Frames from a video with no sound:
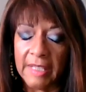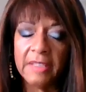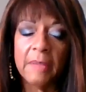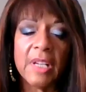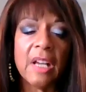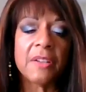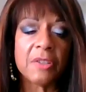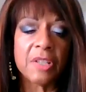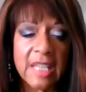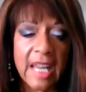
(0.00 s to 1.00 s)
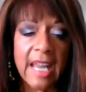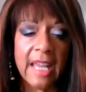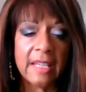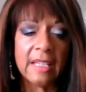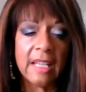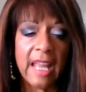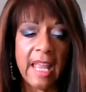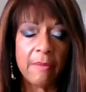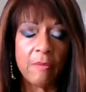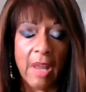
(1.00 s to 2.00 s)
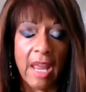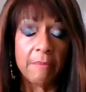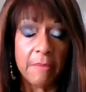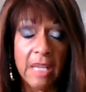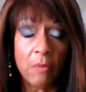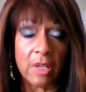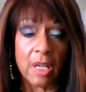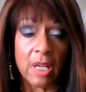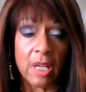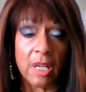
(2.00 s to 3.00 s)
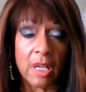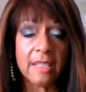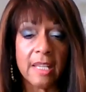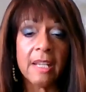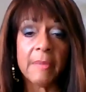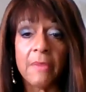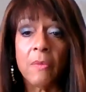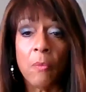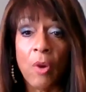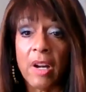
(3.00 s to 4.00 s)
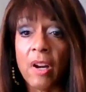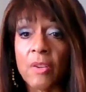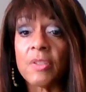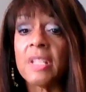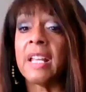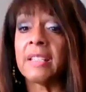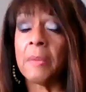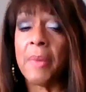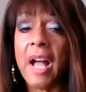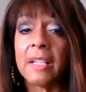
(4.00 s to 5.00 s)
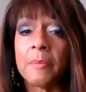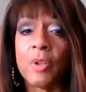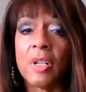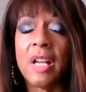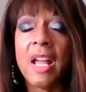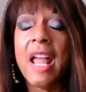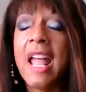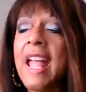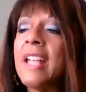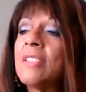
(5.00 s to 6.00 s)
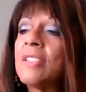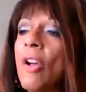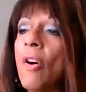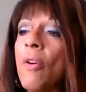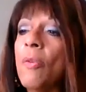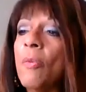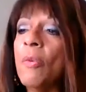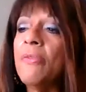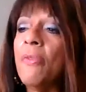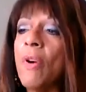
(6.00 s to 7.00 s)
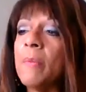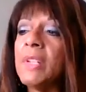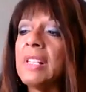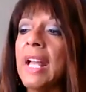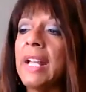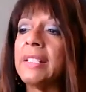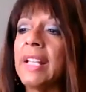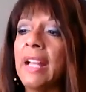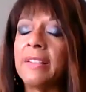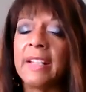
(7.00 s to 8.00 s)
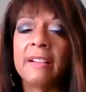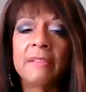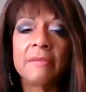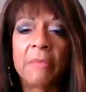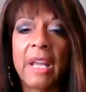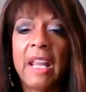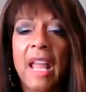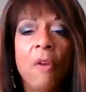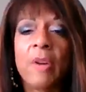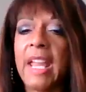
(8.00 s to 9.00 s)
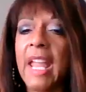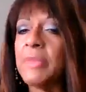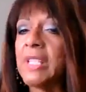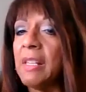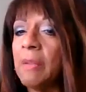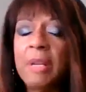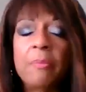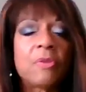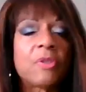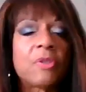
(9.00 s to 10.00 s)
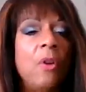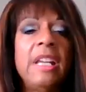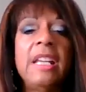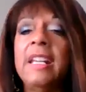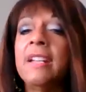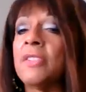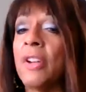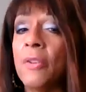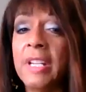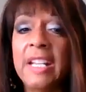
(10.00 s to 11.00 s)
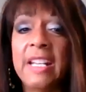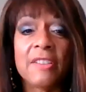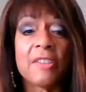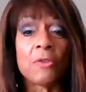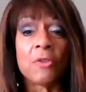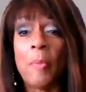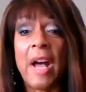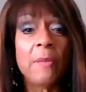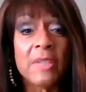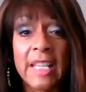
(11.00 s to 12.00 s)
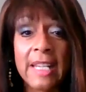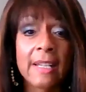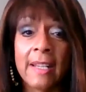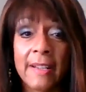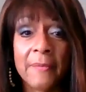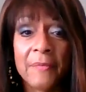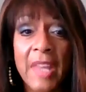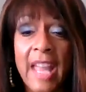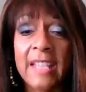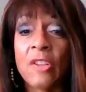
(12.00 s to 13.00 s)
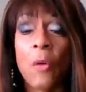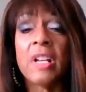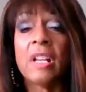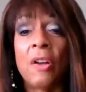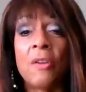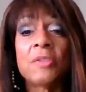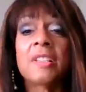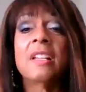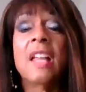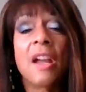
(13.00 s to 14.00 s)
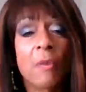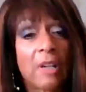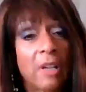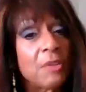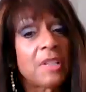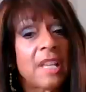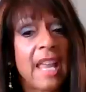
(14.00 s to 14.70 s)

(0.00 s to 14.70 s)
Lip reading: get them to understand and meet with us is to hit them in where it hurts, and that's the pocketbook. And so we formed a line down there. We kept telling people, don't eat here, don't eat here. So nobody was eating there. And so we closed the